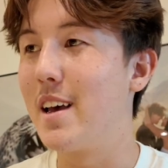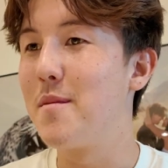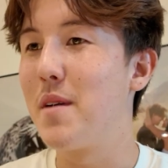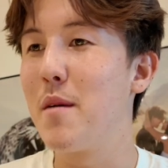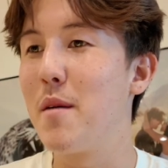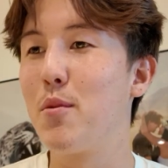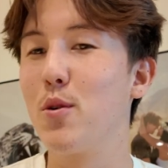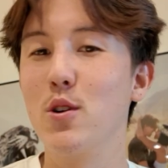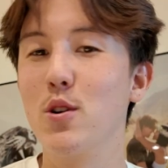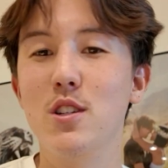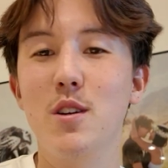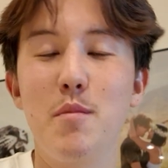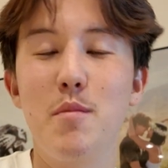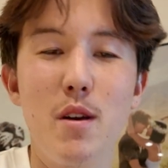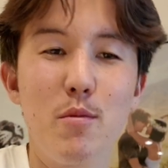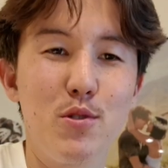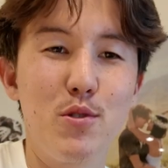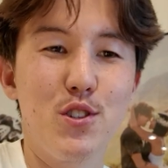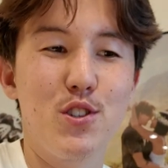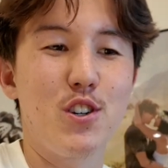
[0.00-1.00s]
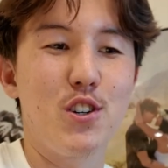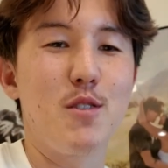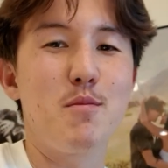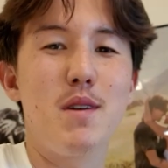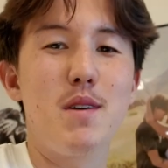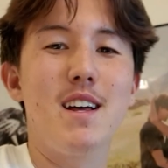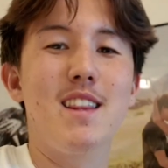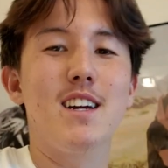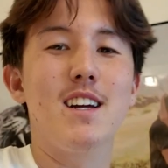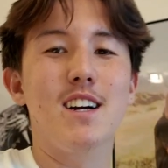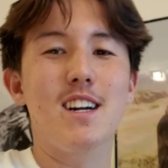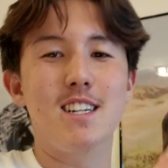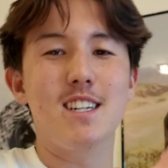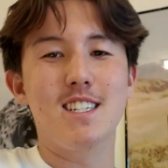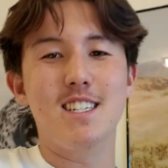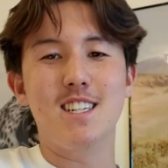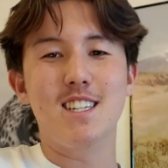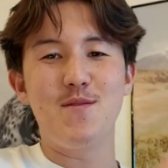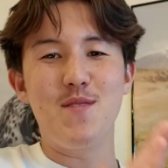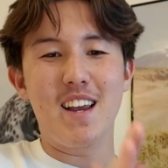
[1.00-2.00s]
I might pour some maple syrup on there
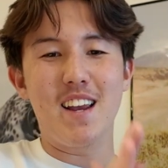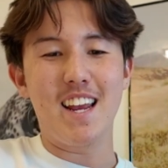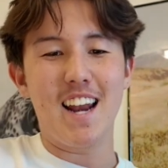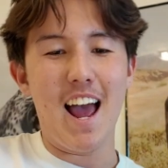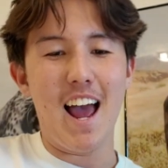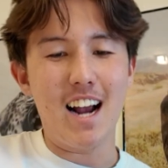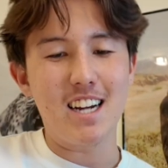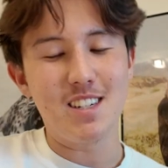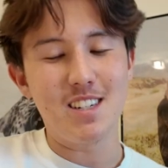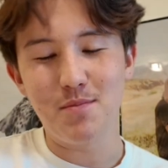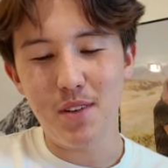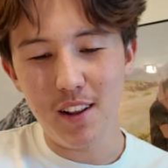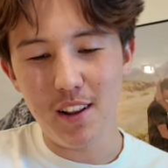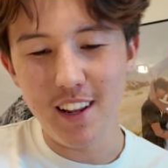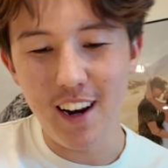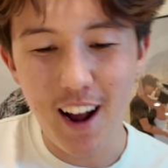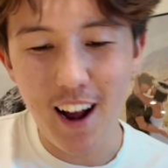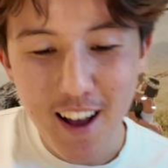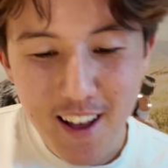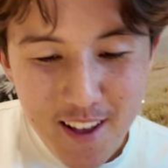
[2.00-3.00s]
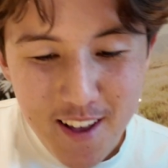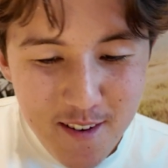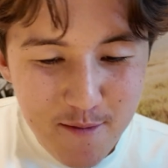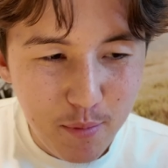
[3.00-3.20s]
just to make it action. Probably not.